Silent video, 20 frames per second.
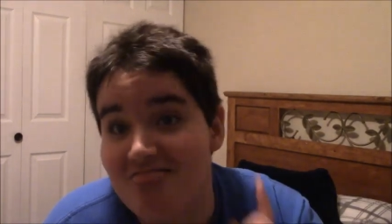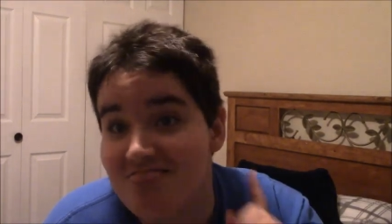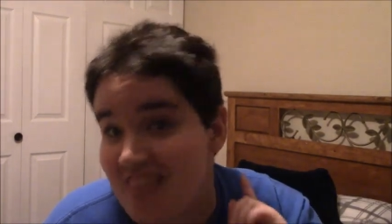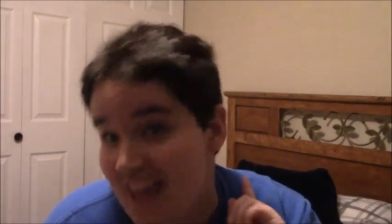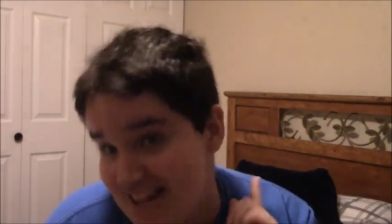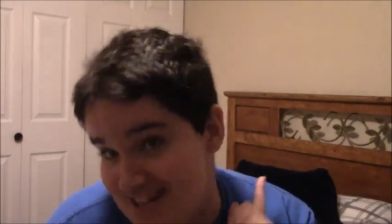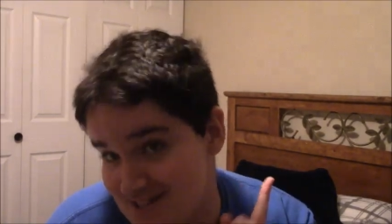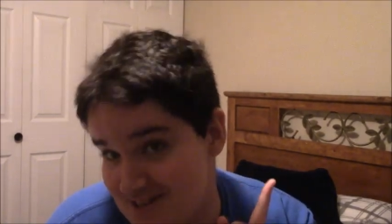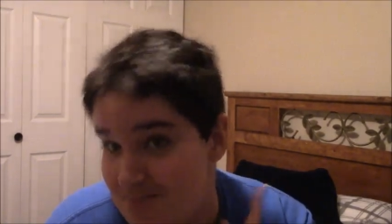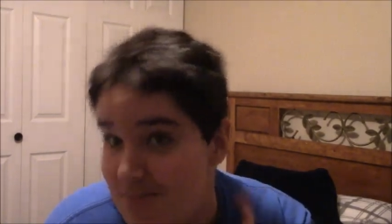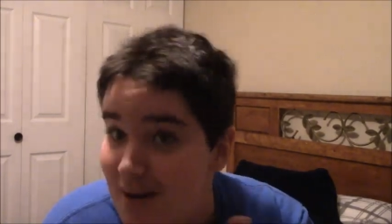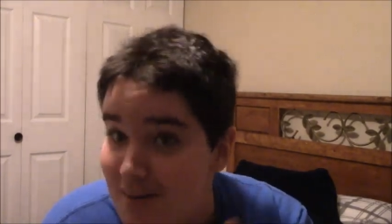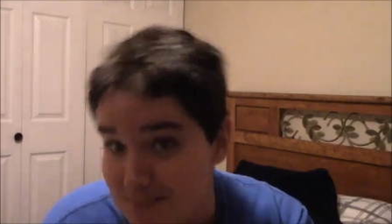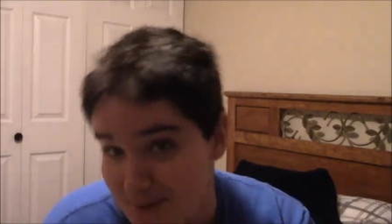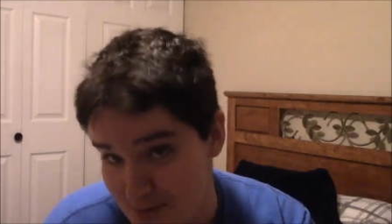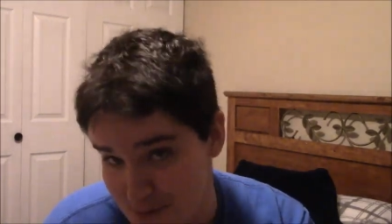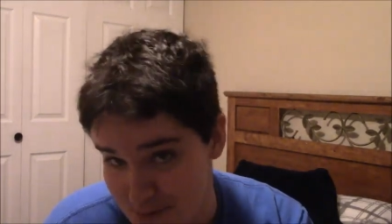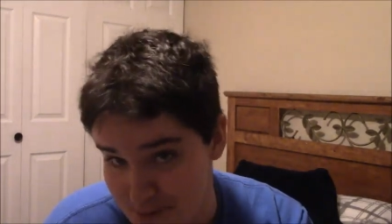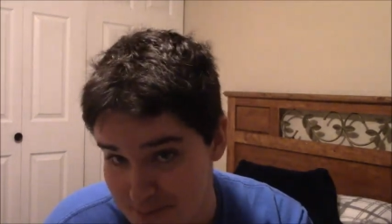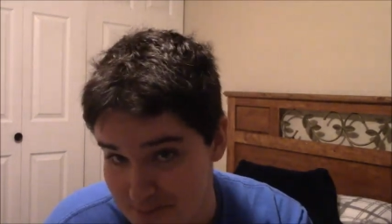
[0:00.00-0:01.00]
Thanks to my
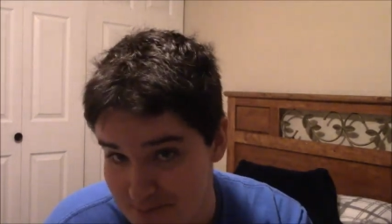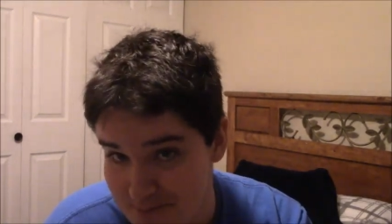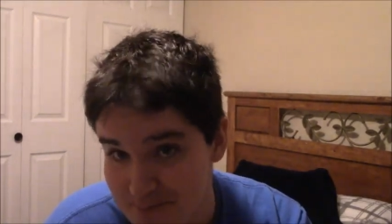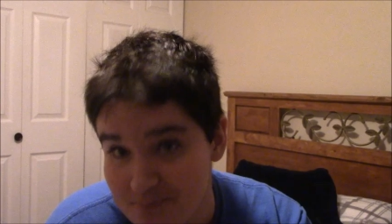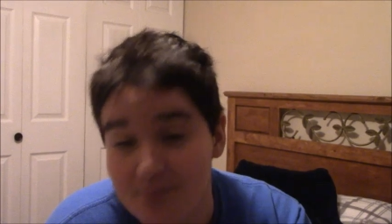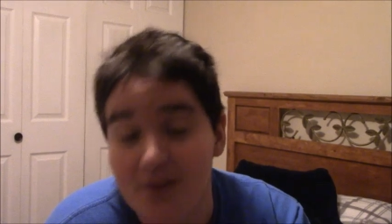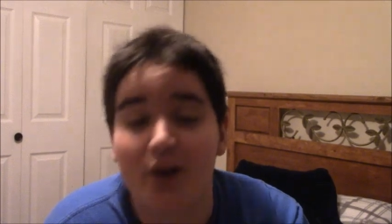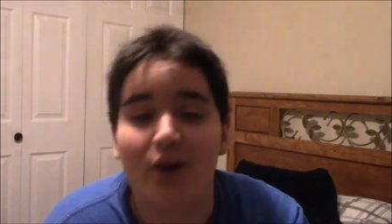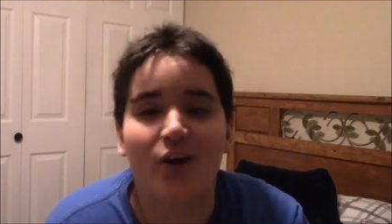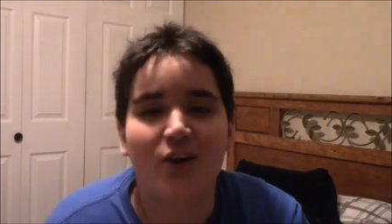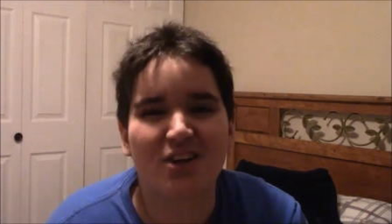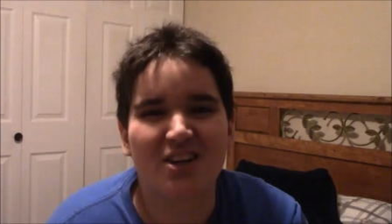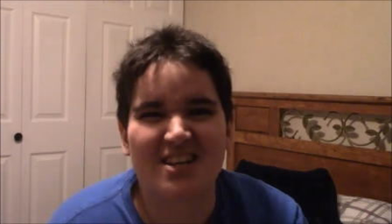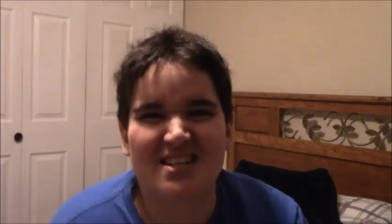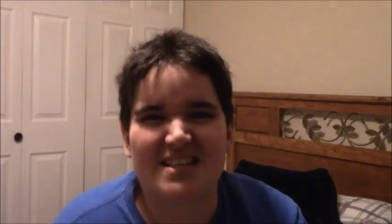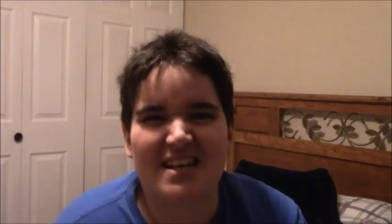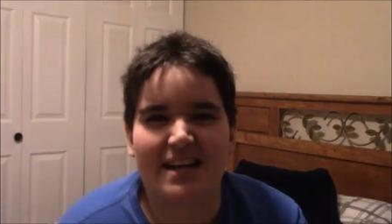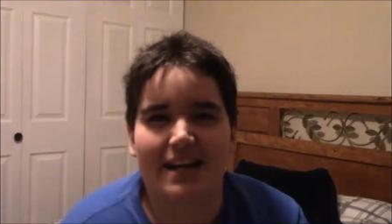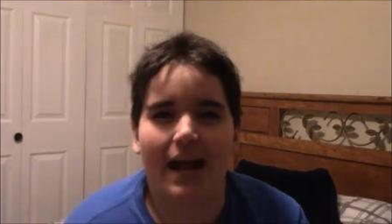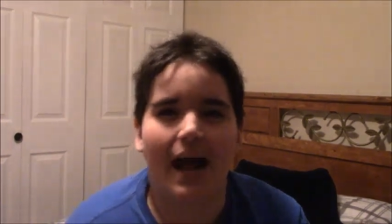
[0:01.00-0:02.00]
mother. Now you're all gonna
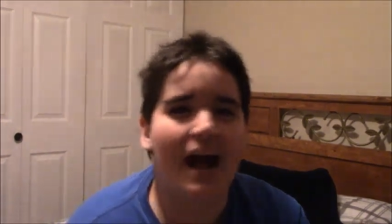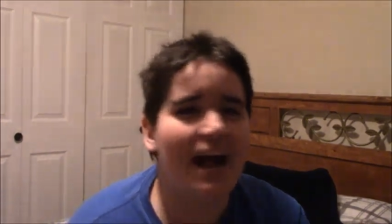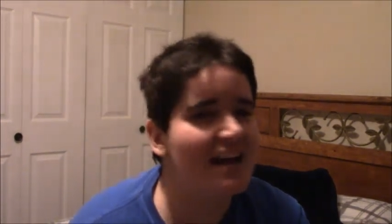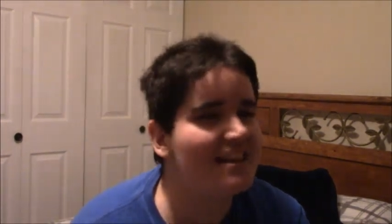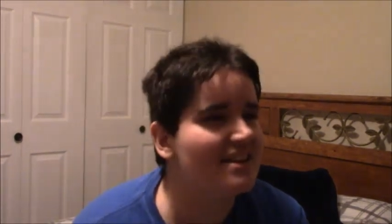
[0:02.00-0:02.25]
say, Kai,